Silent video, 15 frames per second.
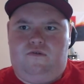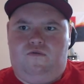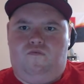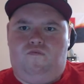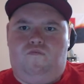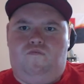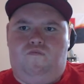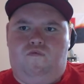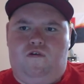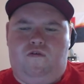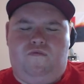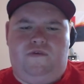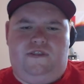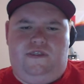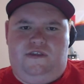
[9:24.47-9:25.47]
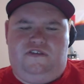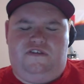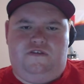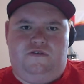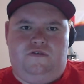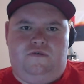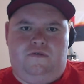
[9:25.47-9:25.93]
what we need to
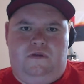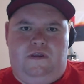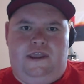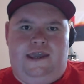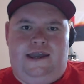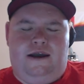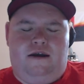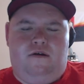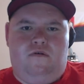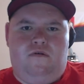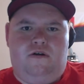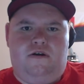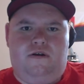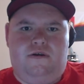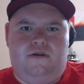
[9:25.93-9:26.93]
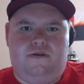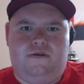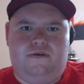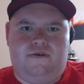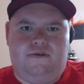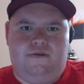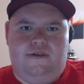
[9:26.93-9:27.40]
do now,
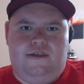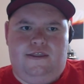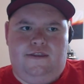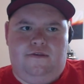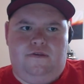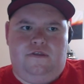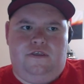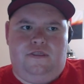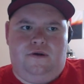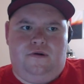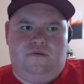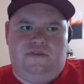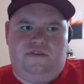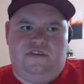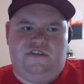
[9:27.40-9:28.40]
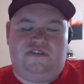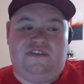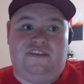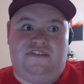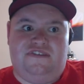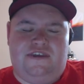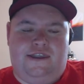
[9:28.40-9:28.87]
and this
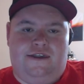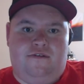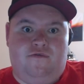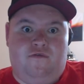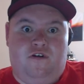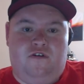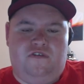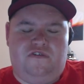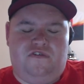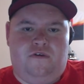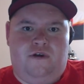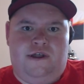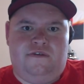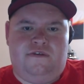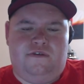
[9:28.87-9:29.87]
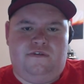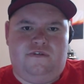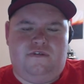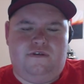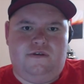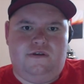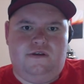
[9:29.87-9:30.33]
doesn't take a rocket
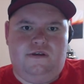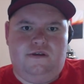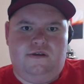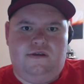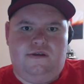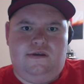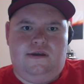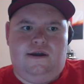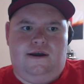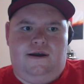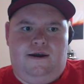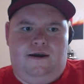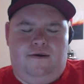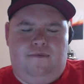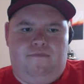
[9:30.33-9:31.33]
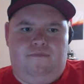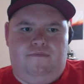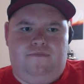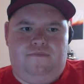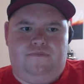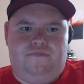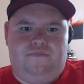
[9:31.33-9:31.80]
scientist, and
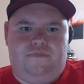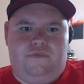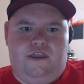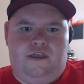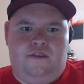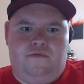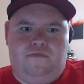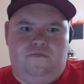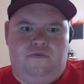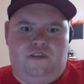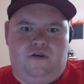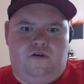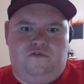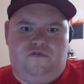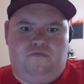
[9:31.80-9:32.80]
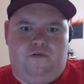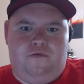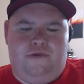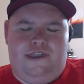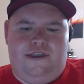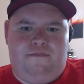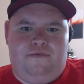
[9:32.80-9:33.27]
it's
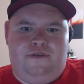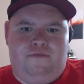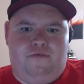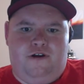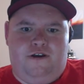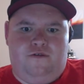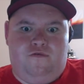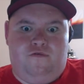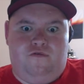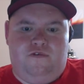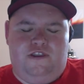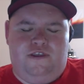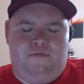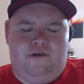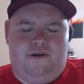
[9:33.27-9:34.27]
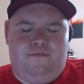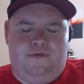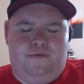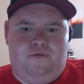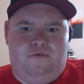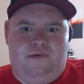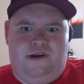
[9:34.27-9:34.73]
probably happening already by
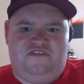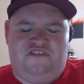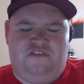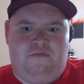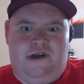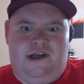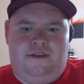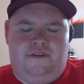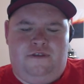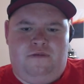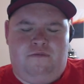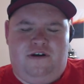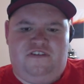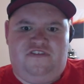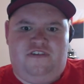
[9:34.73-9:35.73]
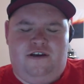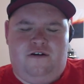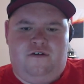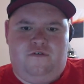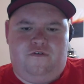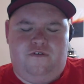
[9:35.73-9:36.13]
people much smarter than myself.